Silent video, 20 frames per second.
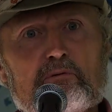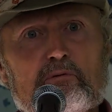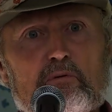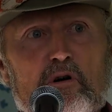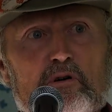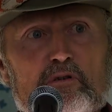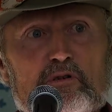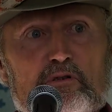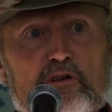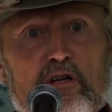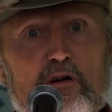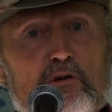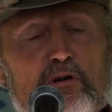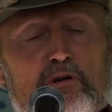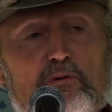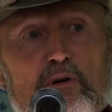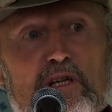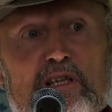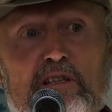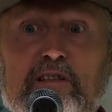whilst they were
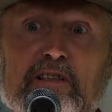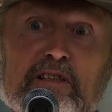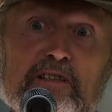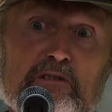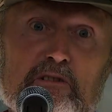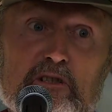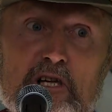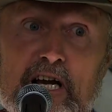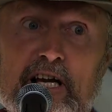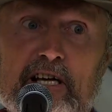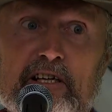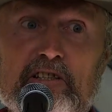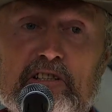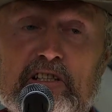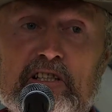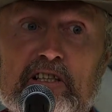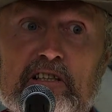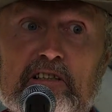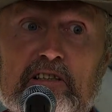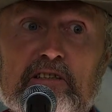quickly
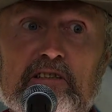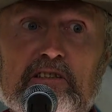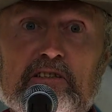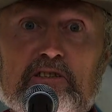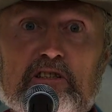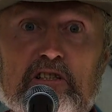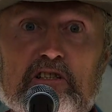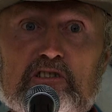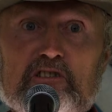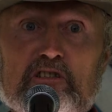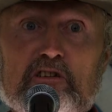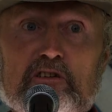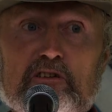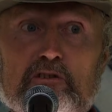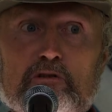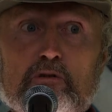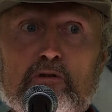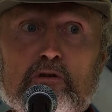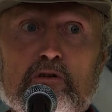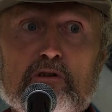changing just to
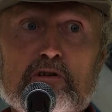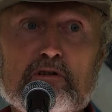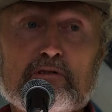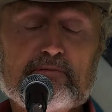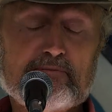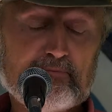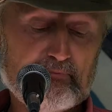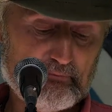the north.